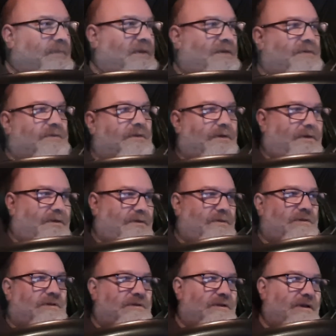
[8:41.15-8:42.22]
So
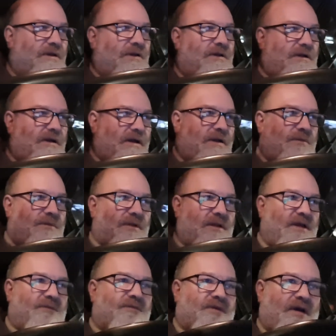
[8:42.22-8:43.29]
I will
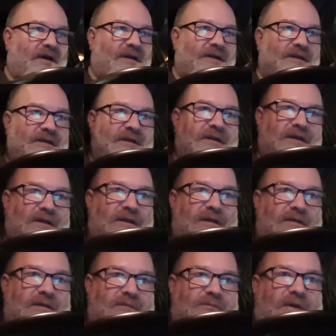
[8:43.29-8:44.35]
have got it
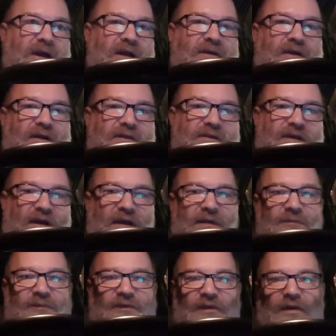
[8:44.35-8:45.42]
back on
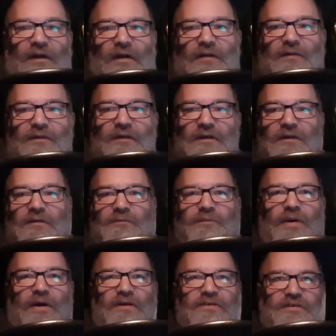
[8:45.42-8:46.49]
time for our
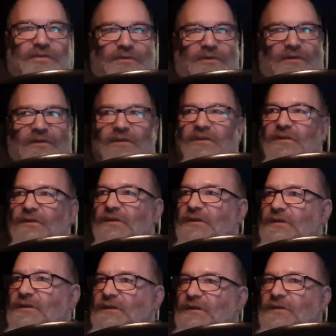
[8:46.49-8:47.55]
punctual
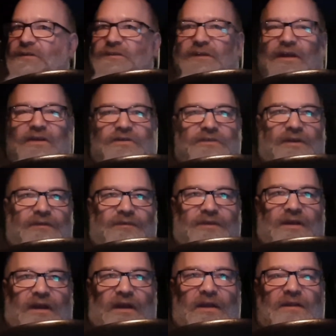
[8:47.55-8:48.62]
day shift
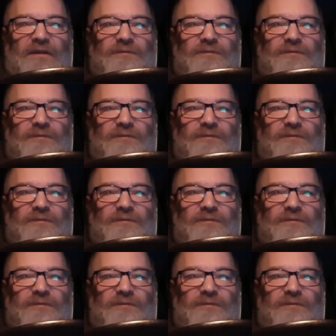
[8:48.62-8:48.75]
guy.